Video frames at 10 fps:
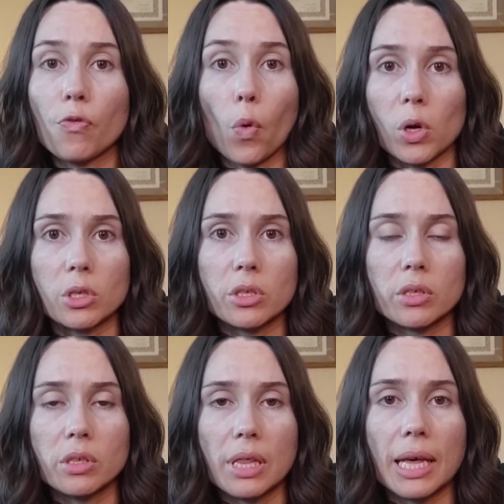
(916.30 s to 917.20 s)

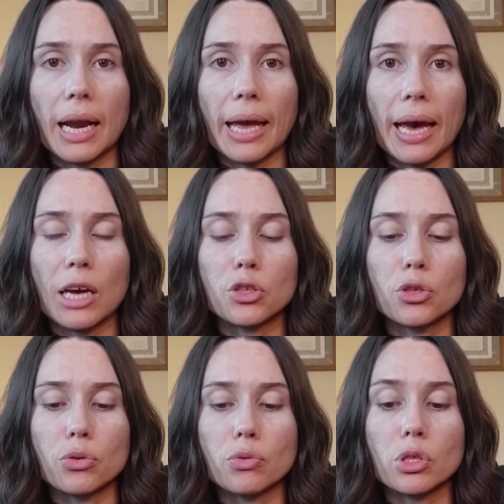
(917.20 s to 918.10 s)
force that I had
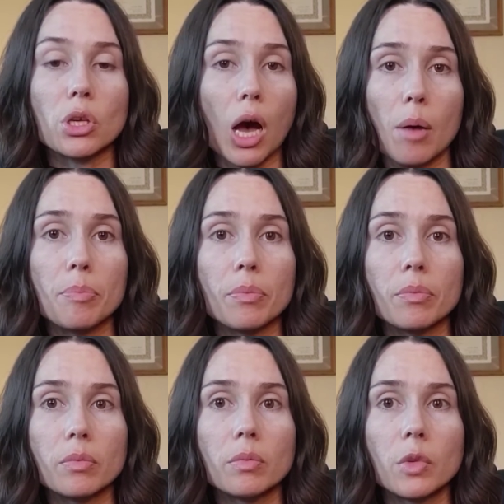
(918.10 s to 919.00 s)
to stop,
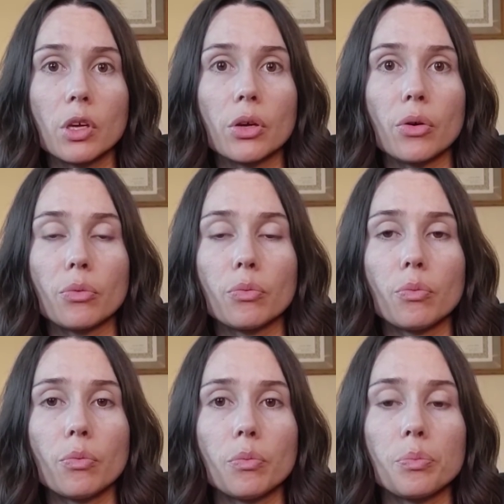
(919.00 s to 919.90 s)
you know,
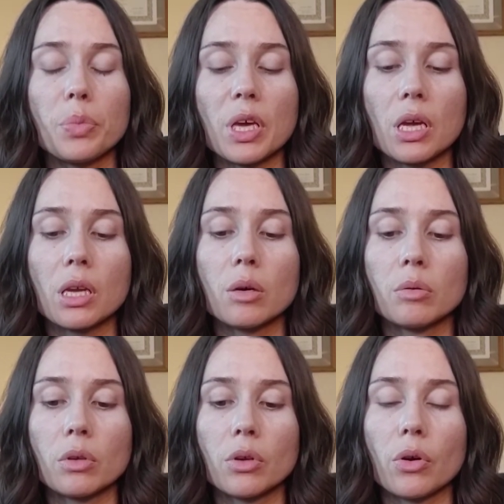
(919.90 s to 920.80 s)
being,
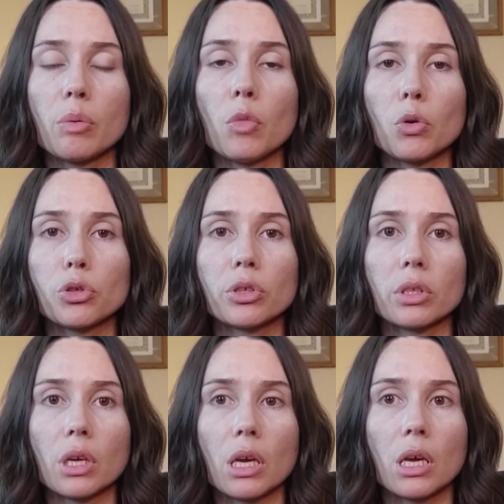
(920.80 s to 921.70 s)

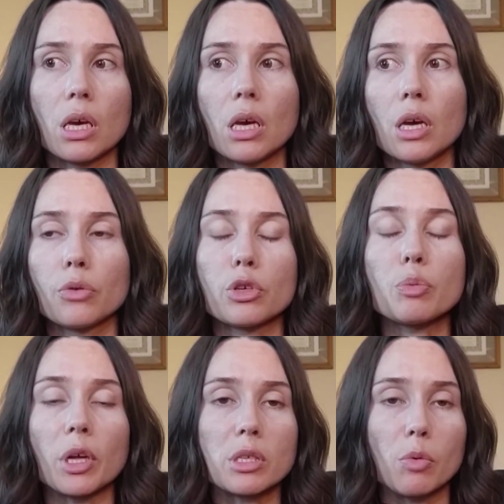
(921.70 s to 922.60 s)
emotionally
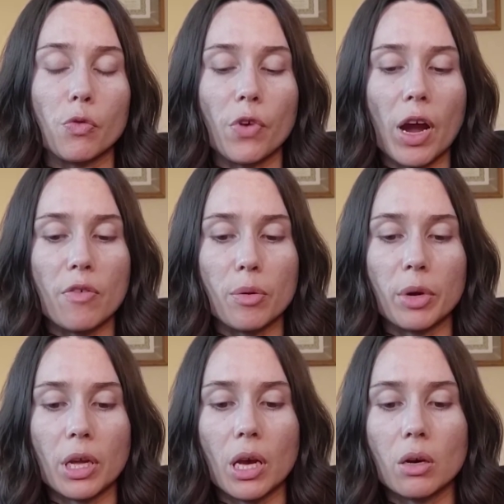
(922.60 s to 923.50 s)
responsible for
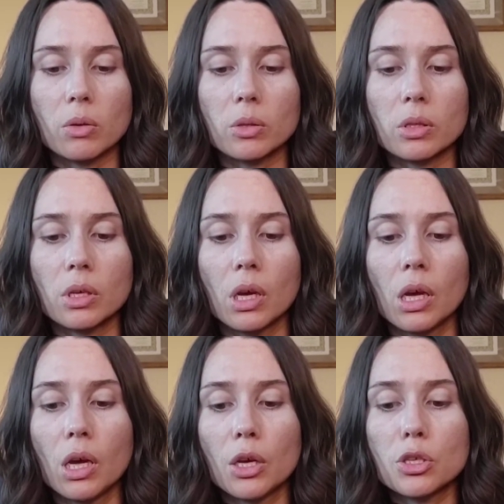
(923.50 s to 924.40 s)
everybody else.
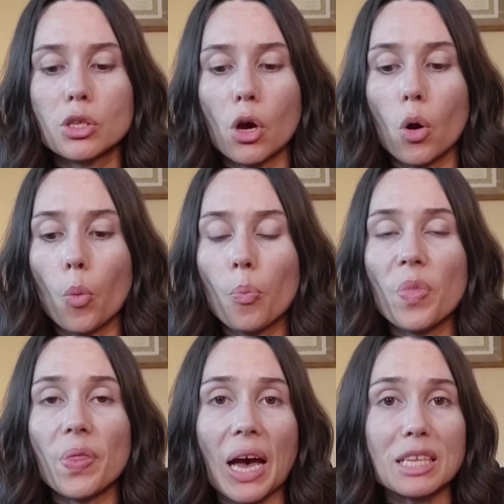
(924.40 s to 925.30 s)
So
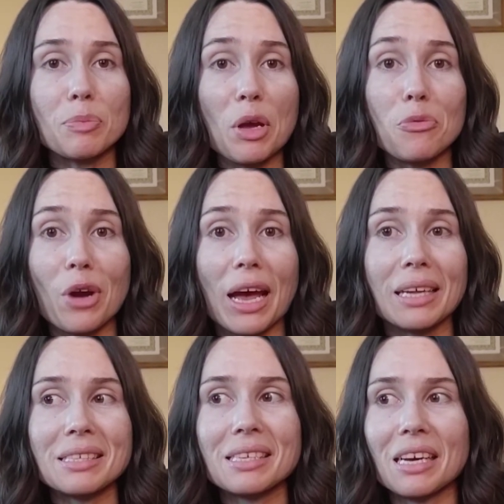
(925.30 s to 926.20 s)
that's my
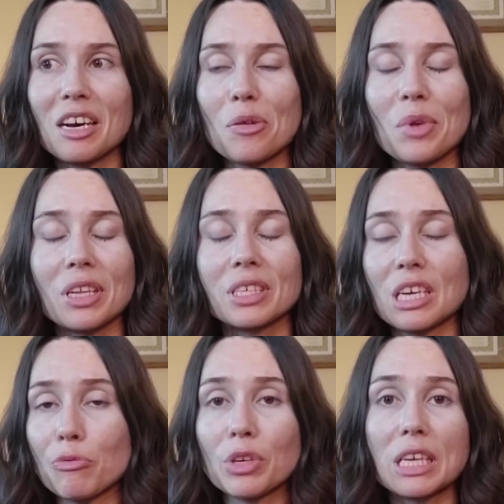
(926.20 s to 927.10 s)
rant.
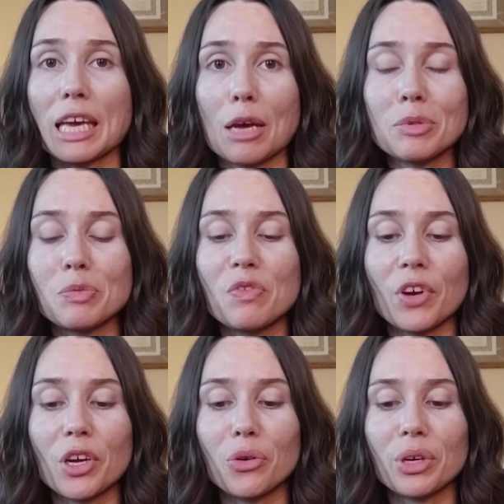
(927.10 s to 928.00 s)
It really came to me
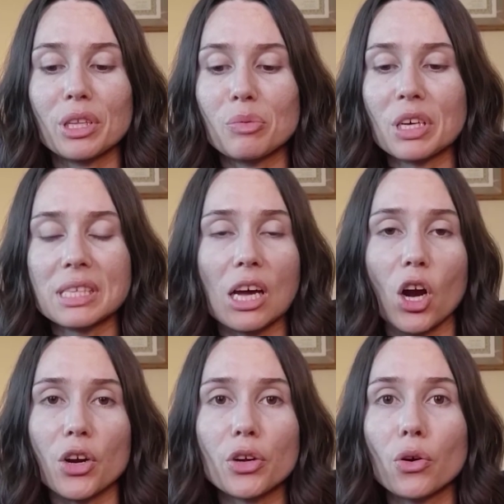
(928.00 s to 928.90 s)
very quickly because
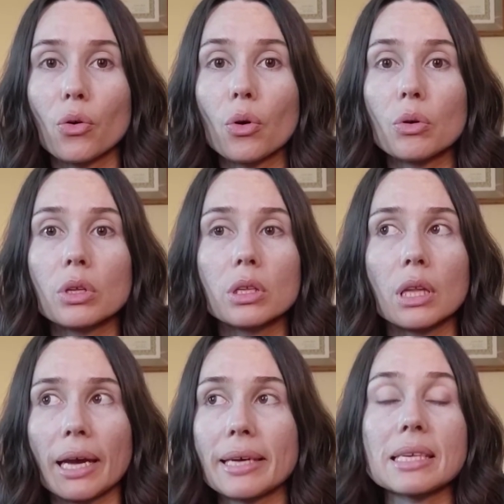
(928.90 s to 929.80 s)
that article,
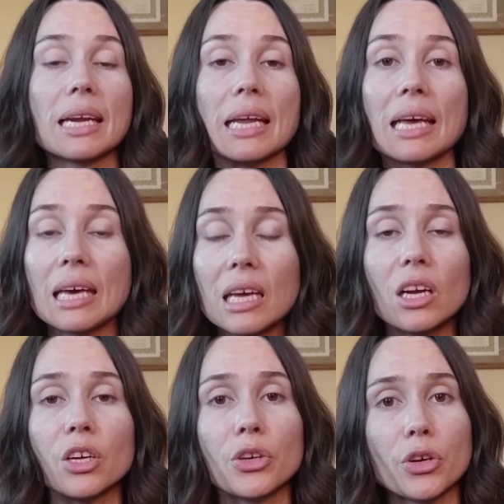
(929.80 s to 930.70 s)
like I said, it
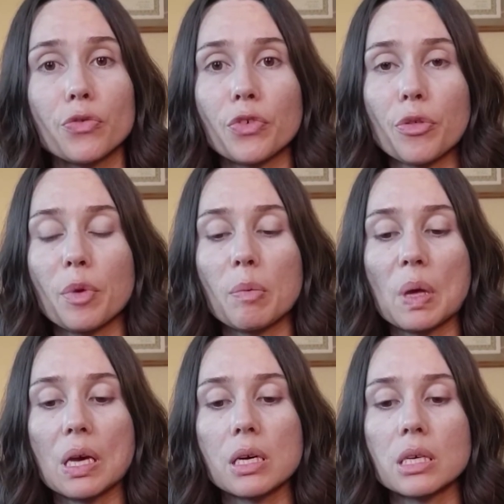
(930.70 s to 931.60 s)
hit a nerve with me
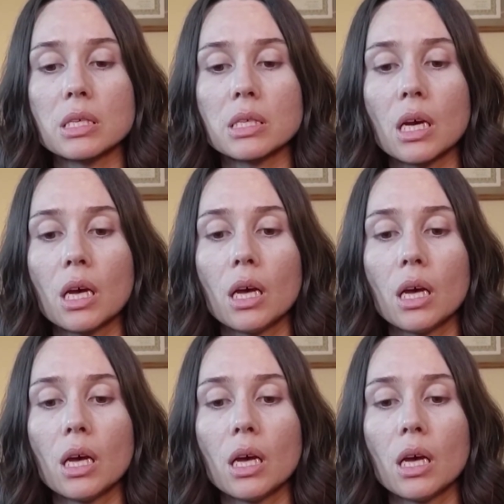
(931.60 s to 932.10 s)
because,